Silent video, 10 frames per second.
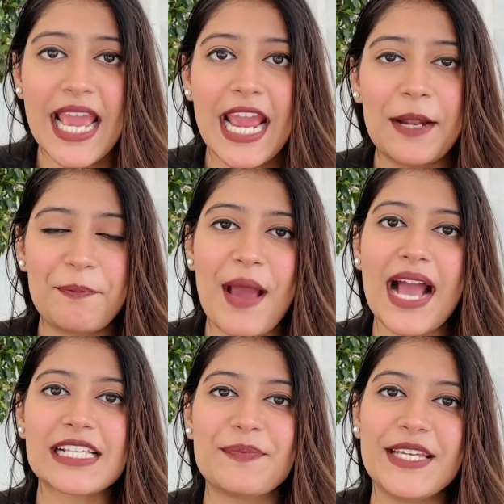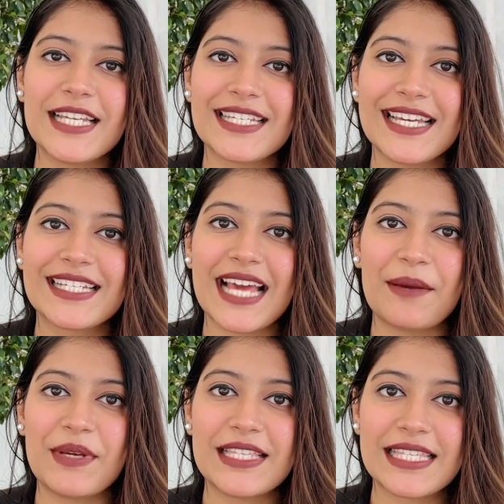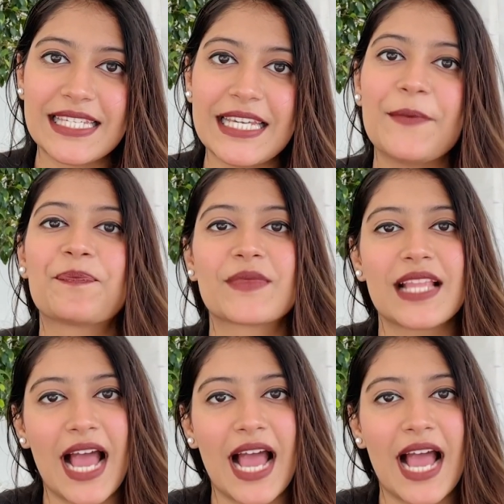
It packs MediaTek Dimensity